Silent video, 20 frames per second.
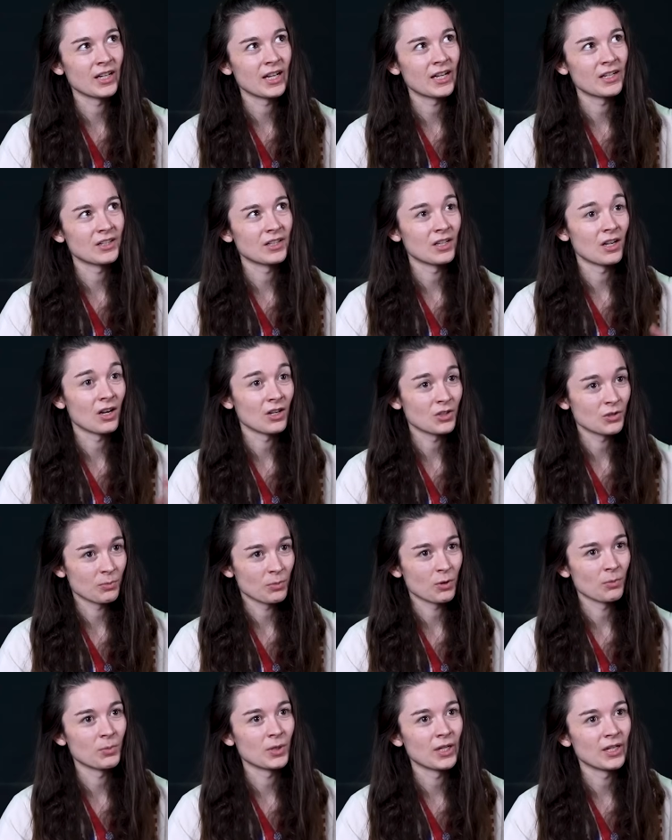had a larger
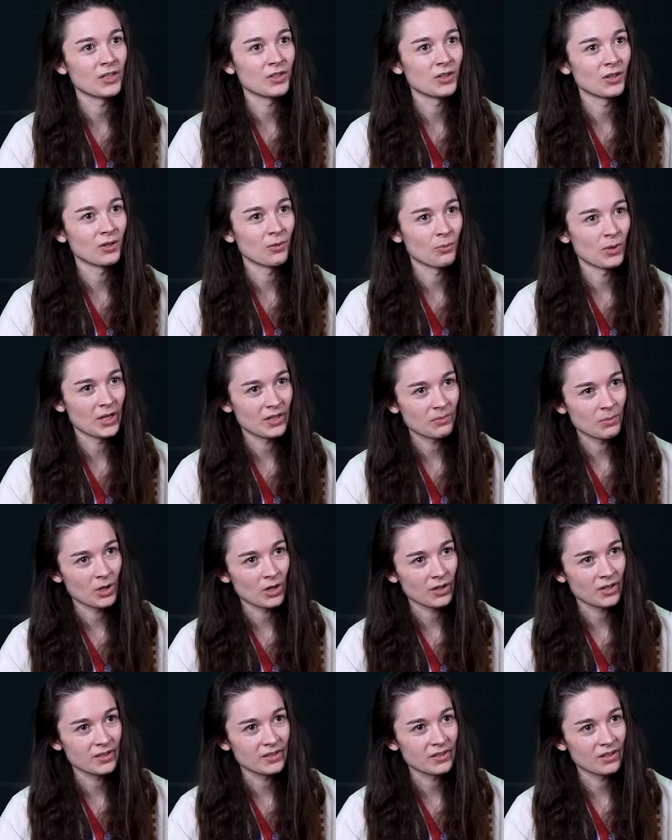population than West
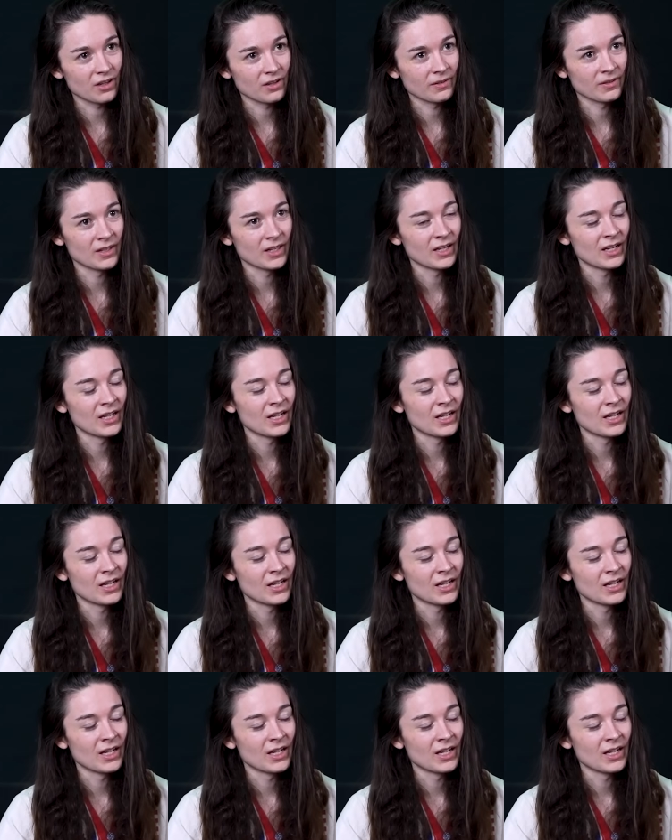Pakistan.